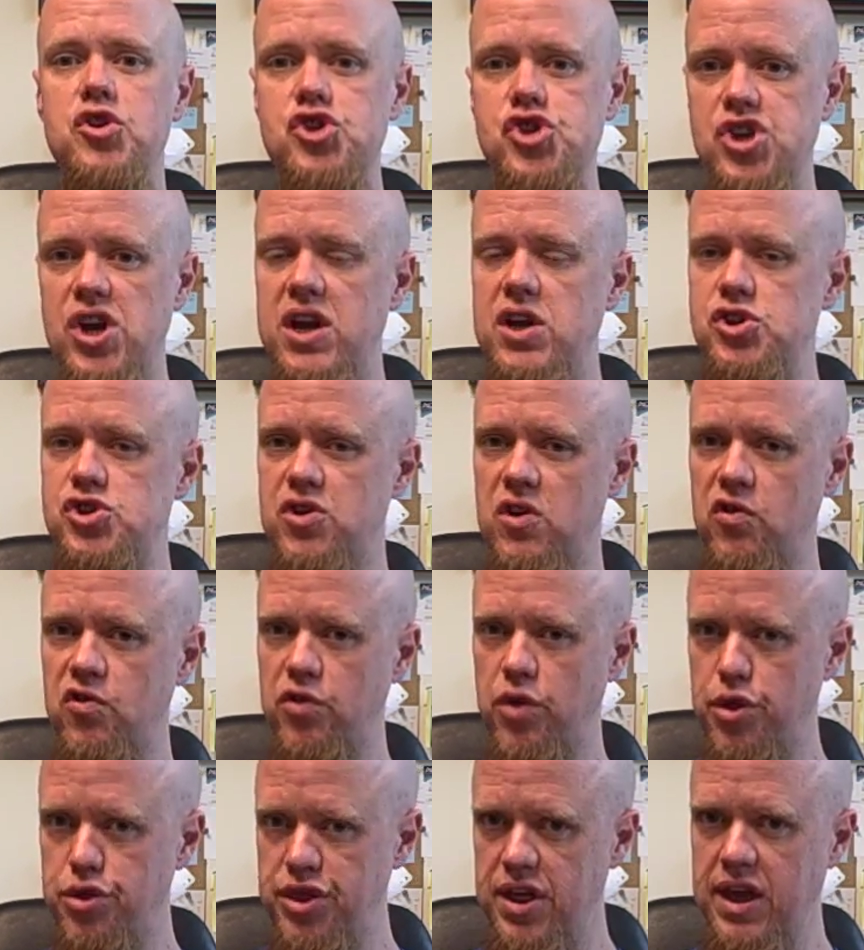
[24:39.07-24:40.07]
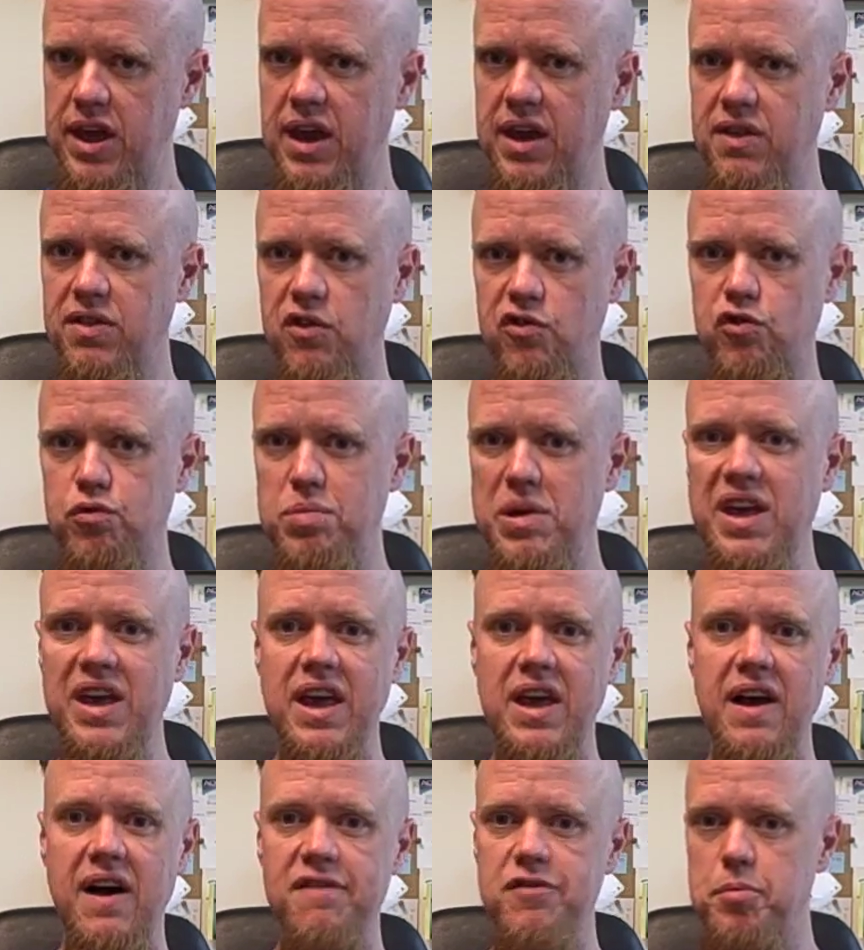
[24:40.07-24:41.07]
changes the thinking and the
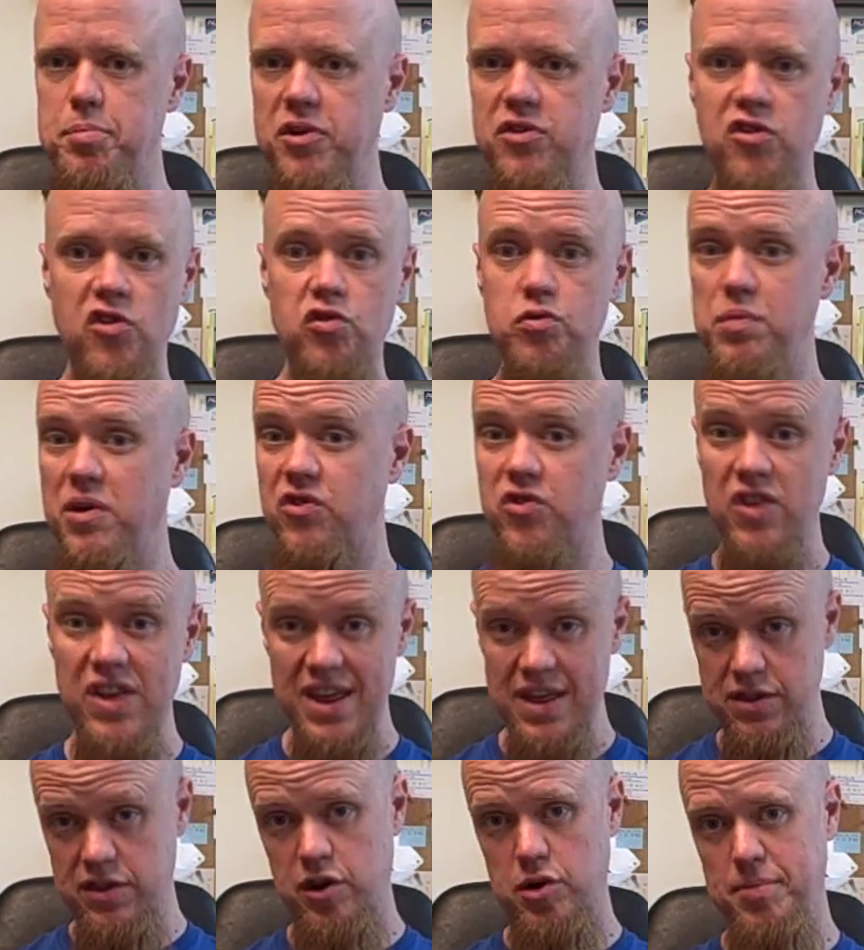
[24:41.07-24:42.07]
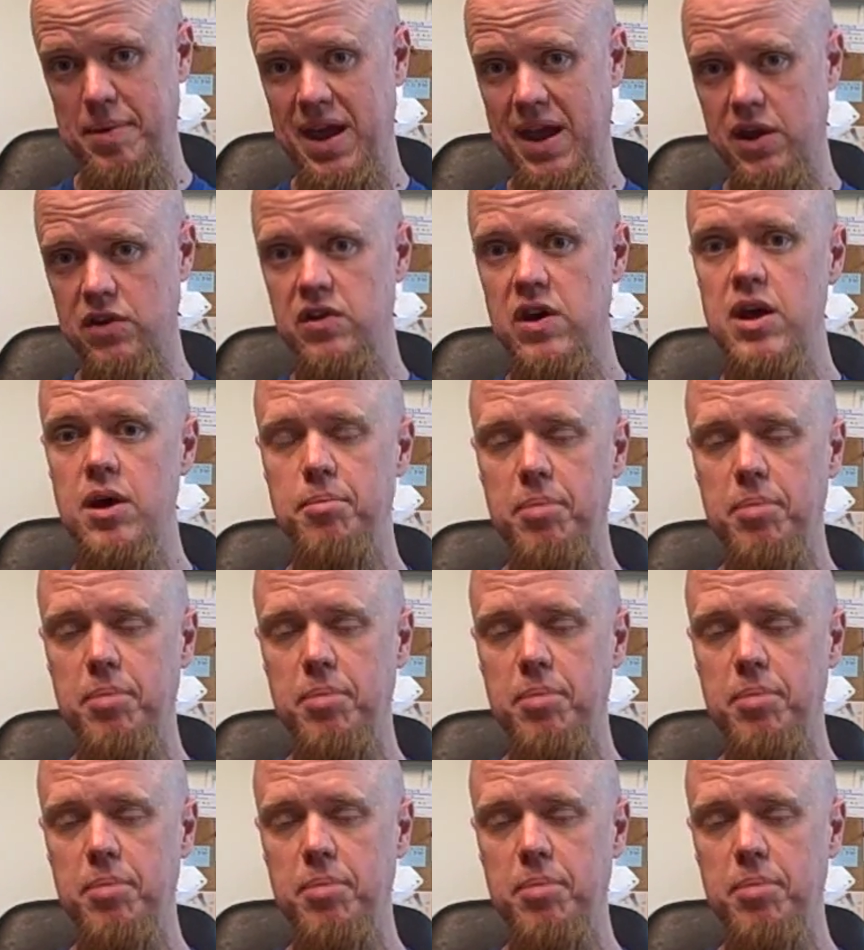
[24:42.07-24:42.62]
speaking of the participants in the debate,